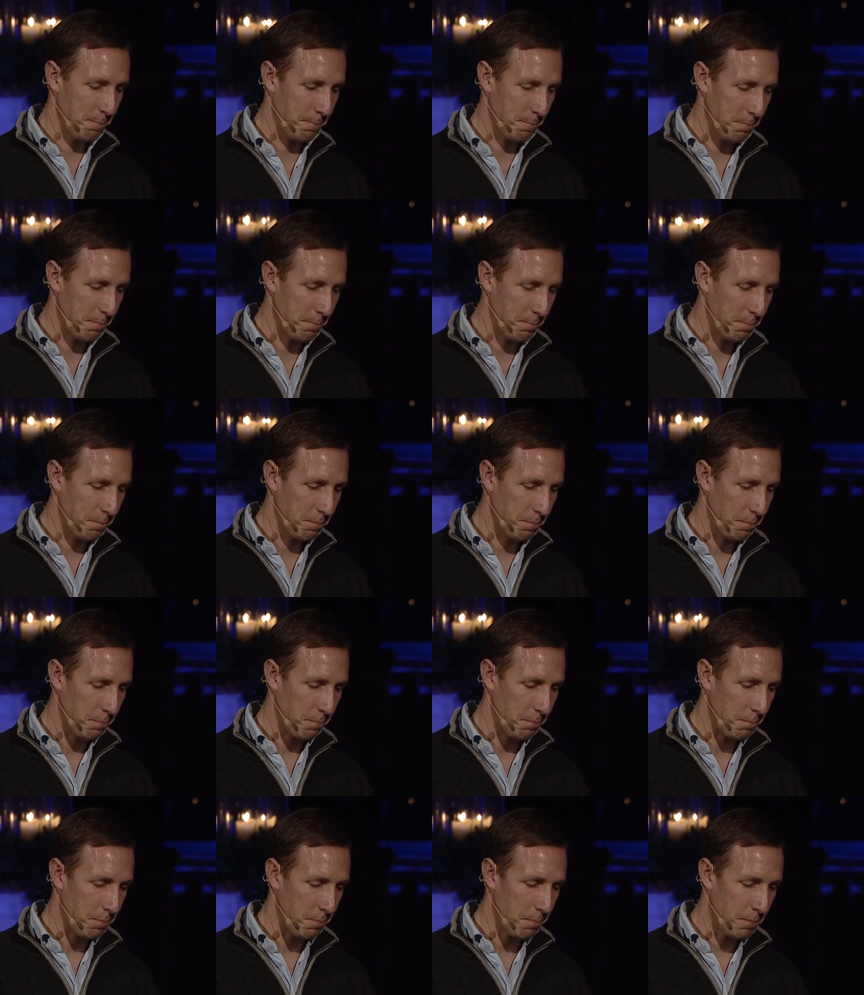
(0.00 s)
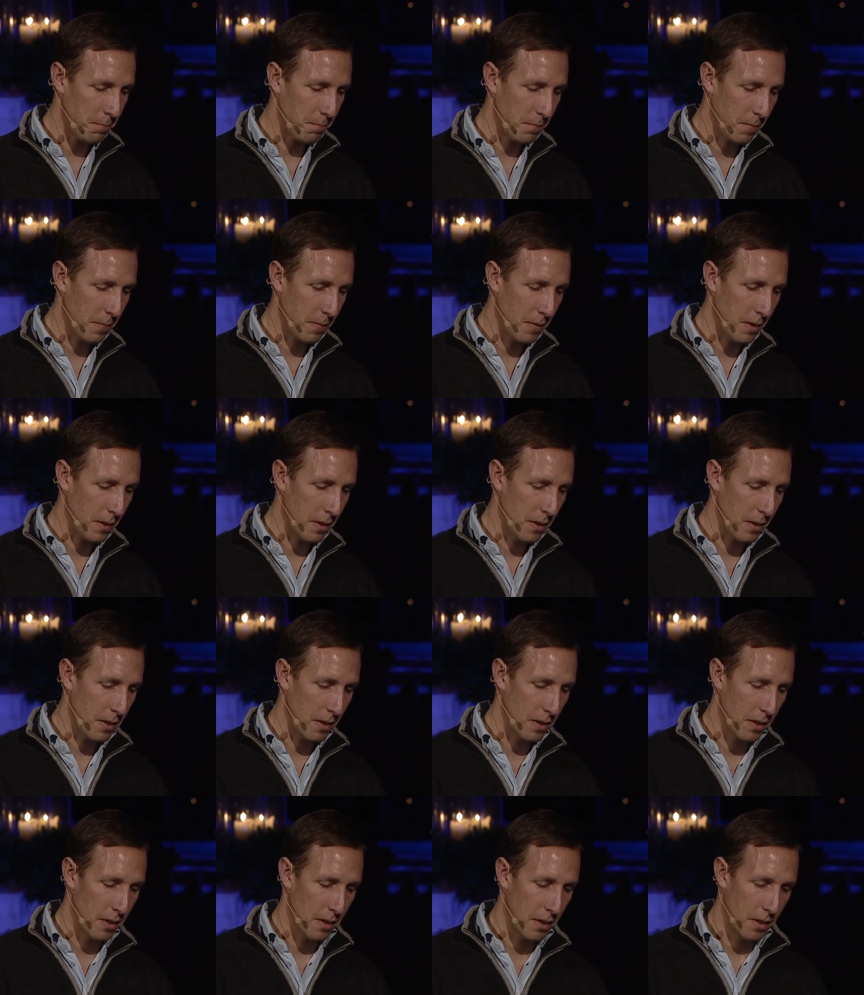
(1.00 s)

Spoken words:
Nothing is said.